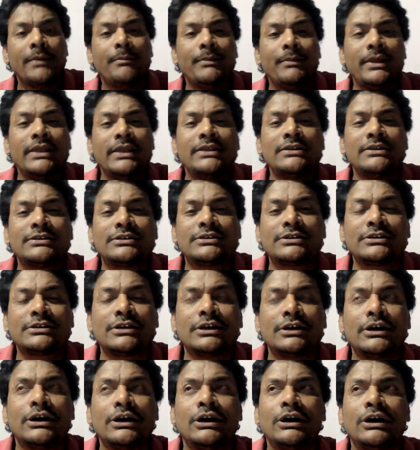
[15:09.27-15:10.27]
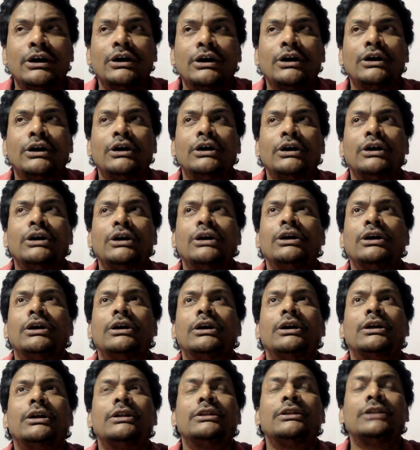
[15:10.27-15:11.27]
means
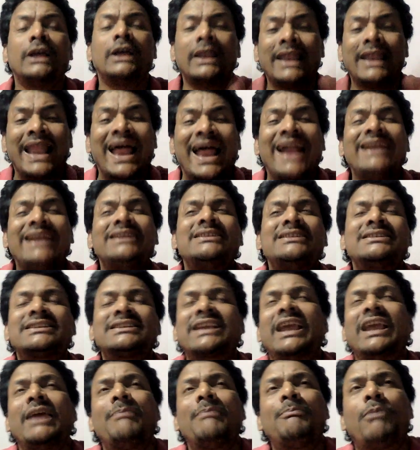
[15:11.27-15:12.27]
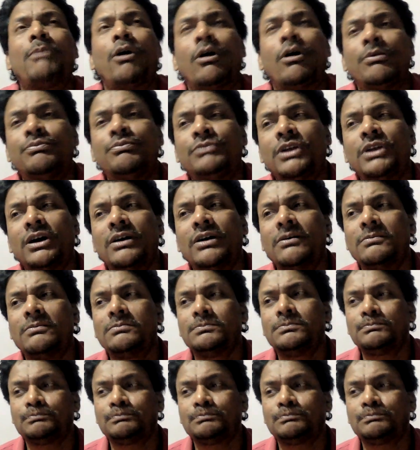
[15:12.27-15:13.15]
the landscape of the